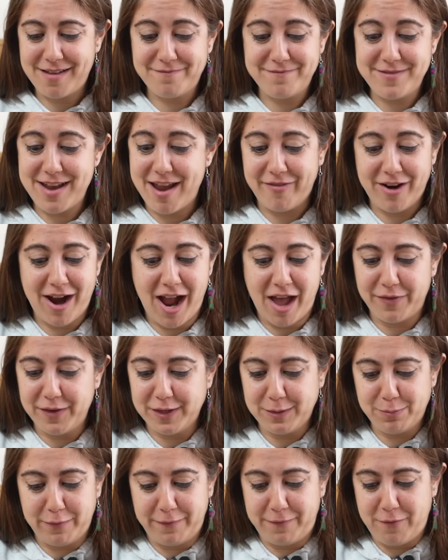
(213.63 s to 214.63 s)
Never had
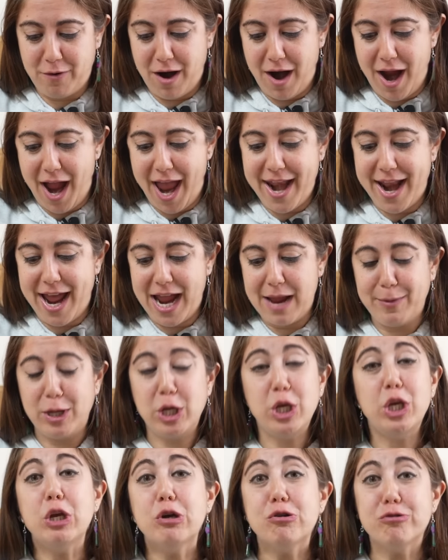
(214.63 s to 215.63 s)
this before, and I am a
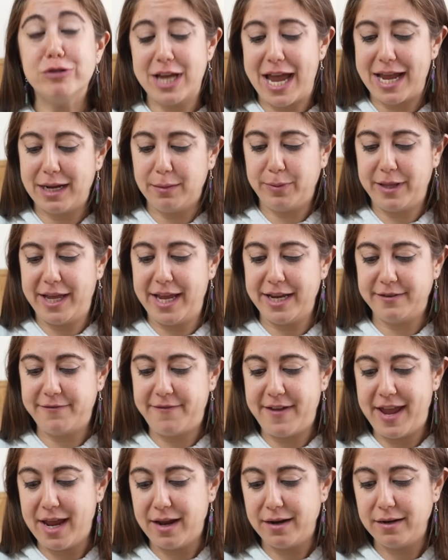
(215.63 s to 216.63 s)
huge eggplant
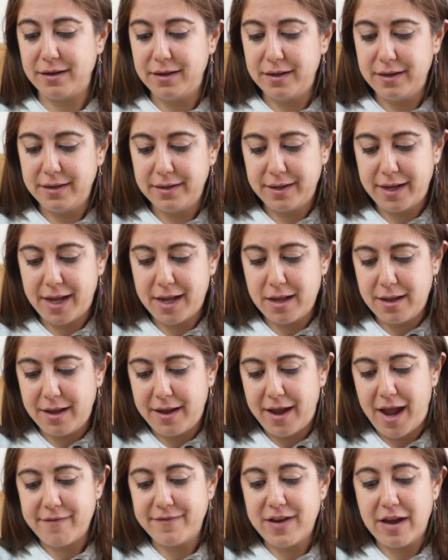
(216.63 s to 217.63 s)
fan.
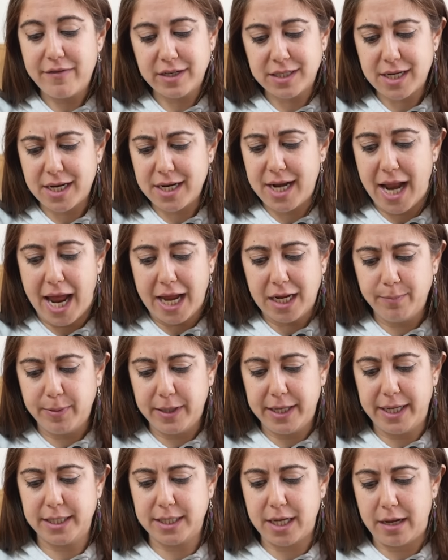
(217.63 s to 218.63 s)
I've never done an
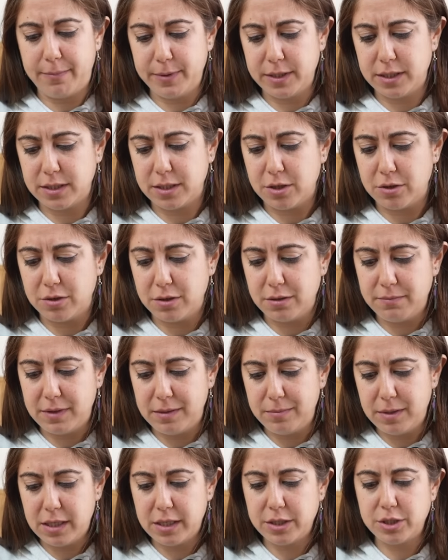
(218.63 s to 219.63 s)
eggplant episode.
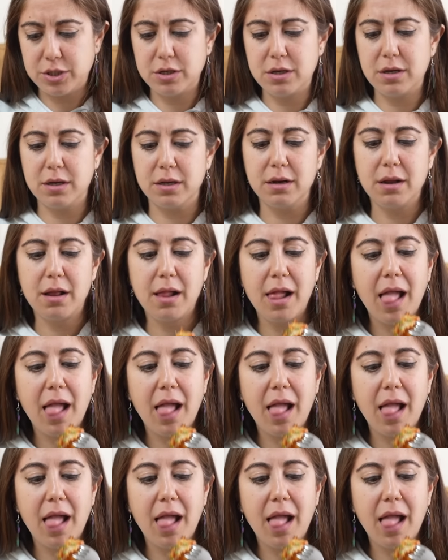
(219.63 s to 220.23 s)
Maybe I should.